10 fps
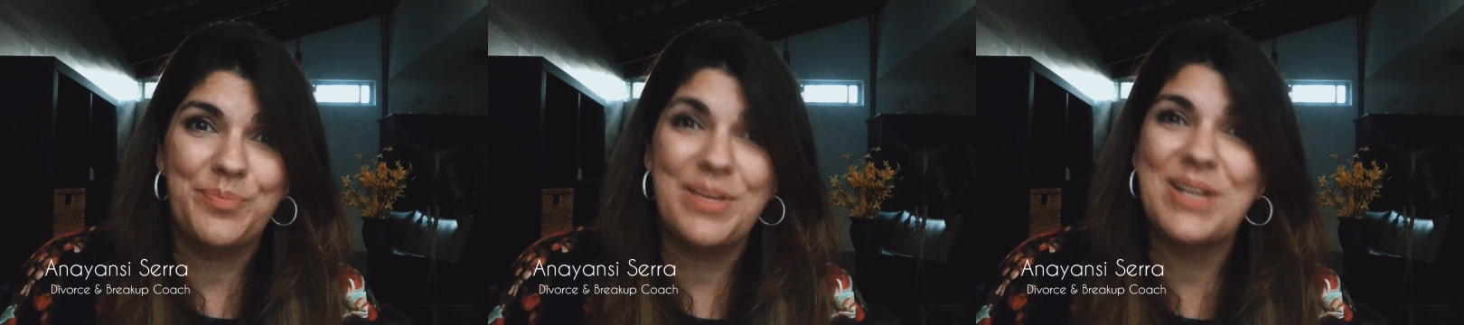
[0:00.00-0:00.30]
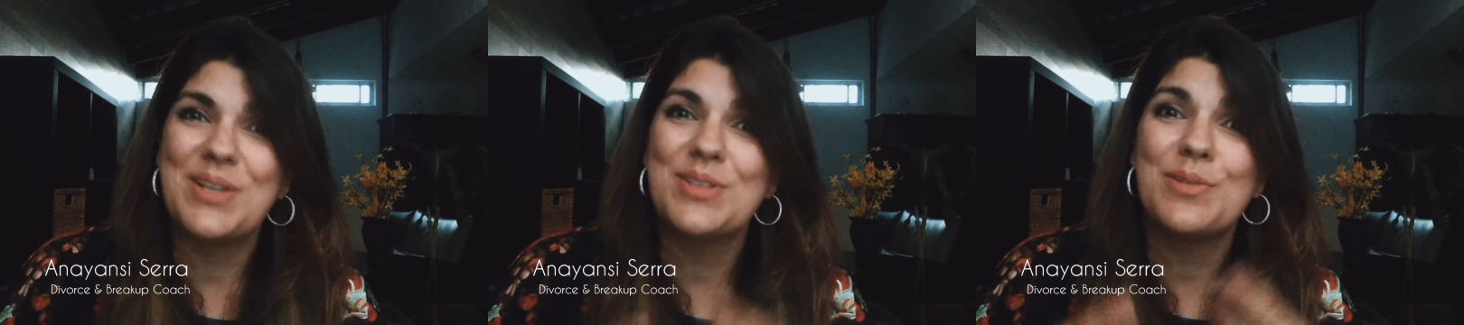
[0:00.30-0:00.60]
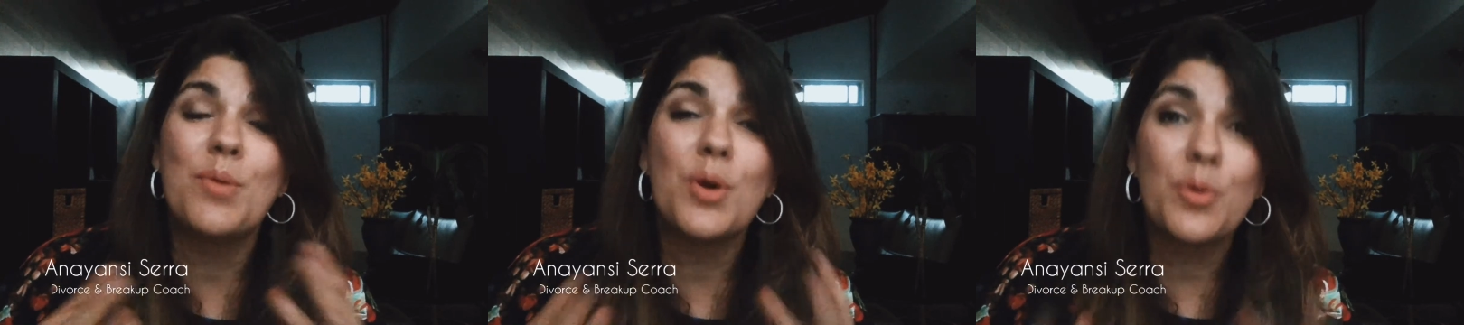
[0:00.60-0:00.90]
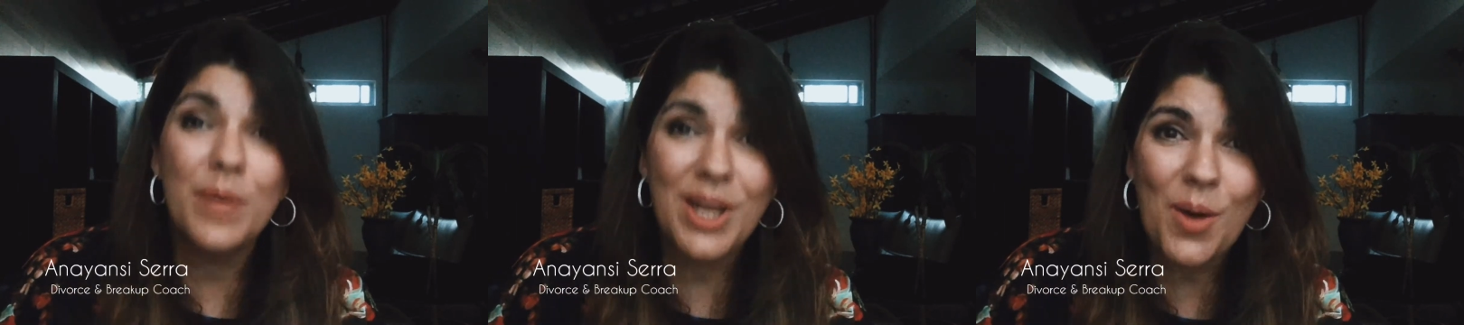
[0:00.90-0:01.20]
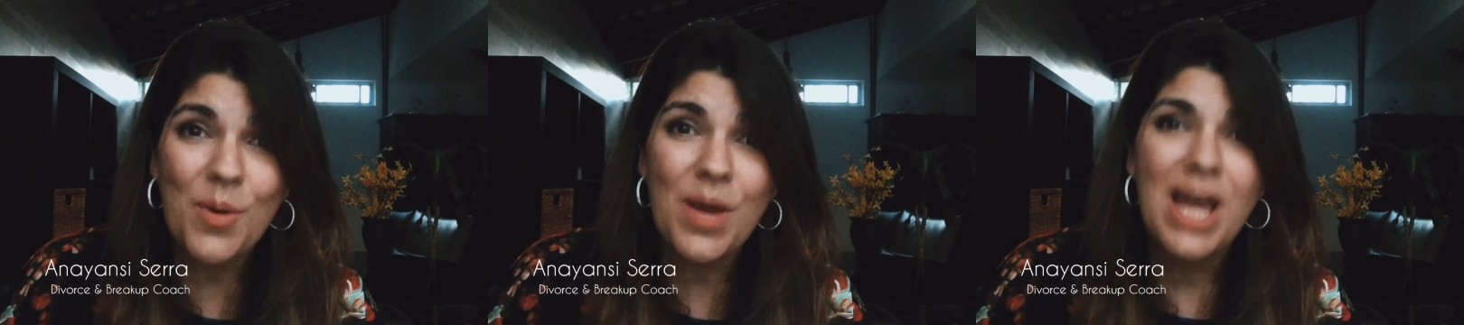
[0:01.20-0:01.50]
Because the more we
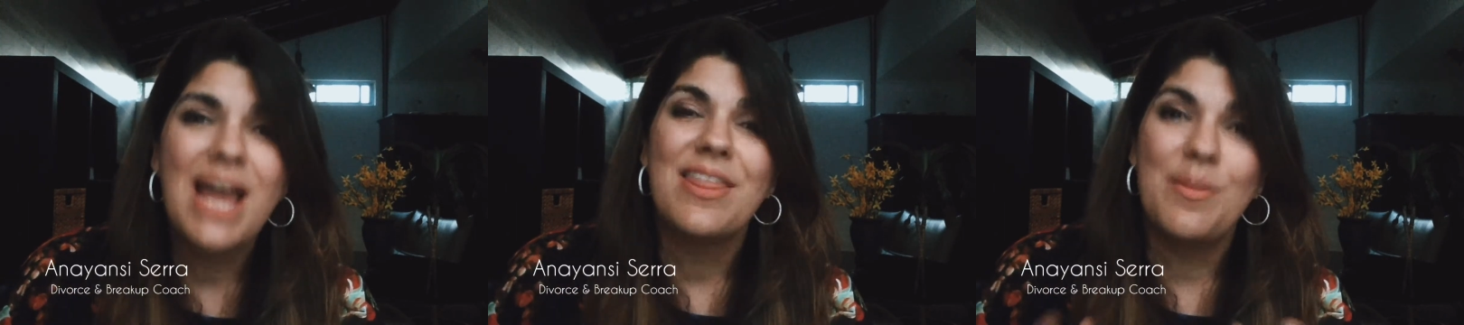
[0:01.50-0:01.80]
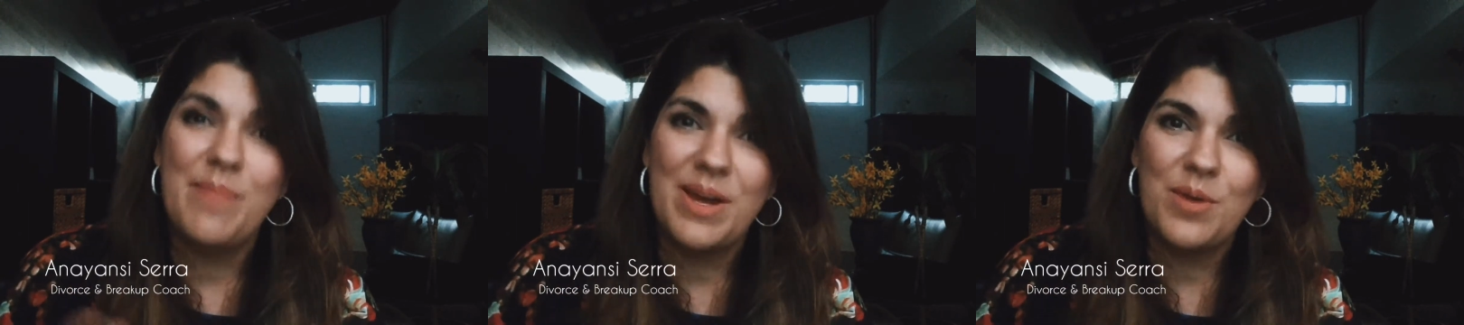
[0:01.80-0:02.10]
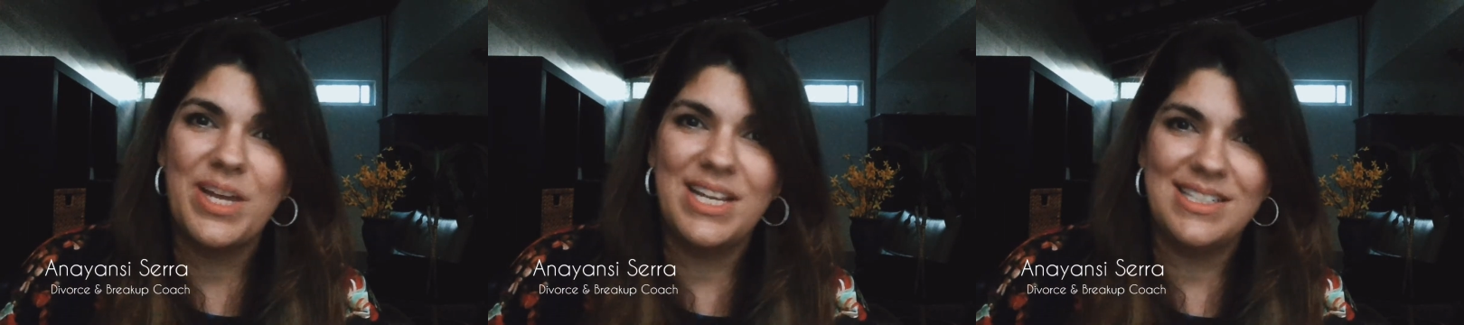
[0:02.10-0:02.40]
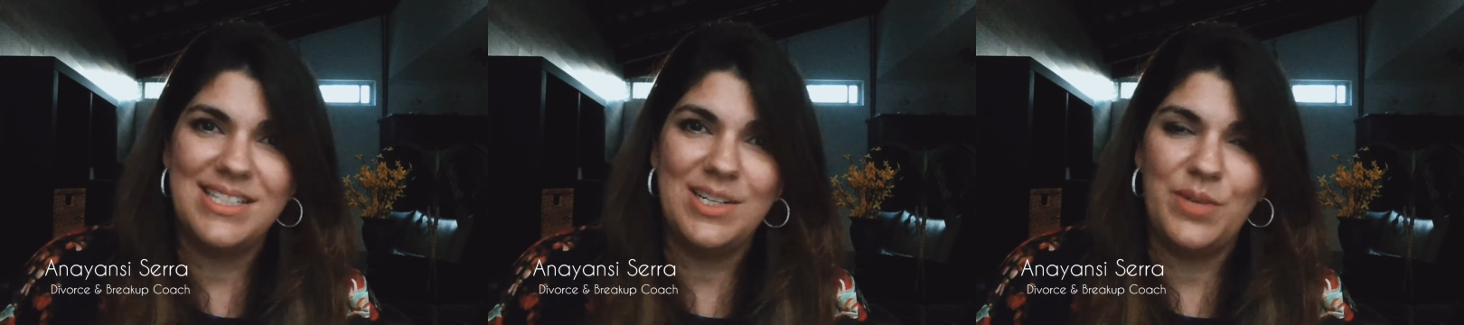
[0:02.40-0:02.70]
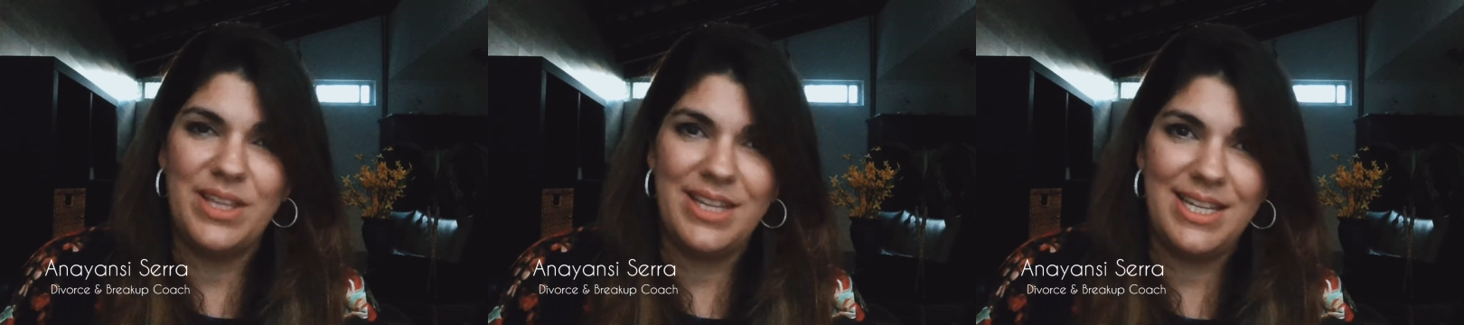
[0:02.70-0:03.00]
know, the better we can deal
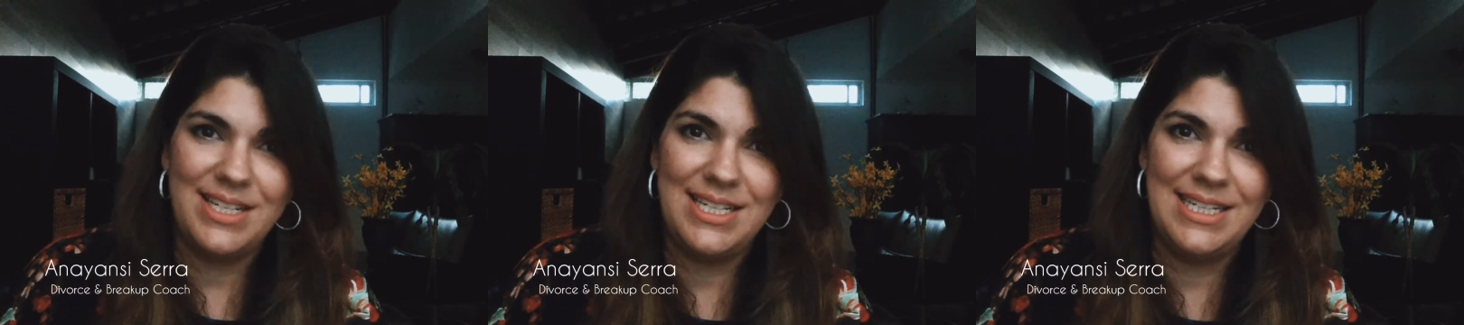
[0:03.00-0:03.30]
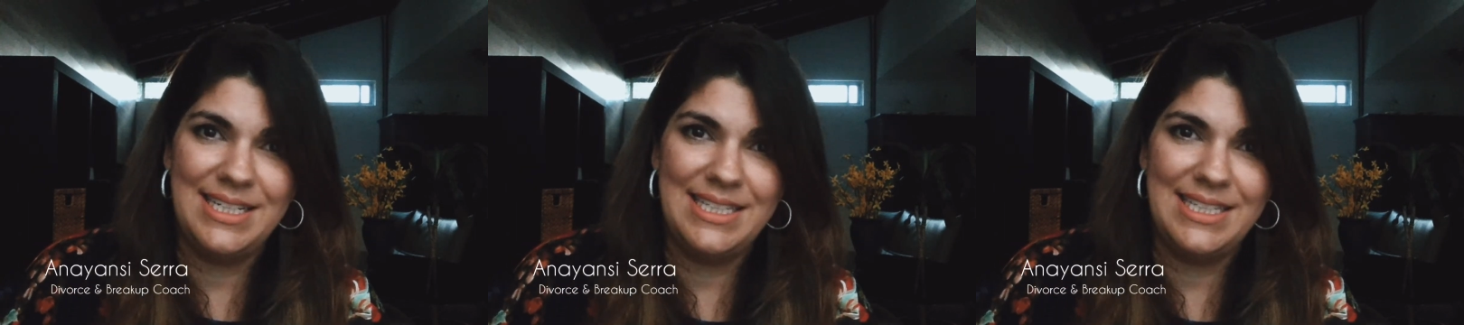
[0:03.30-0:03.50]
with it.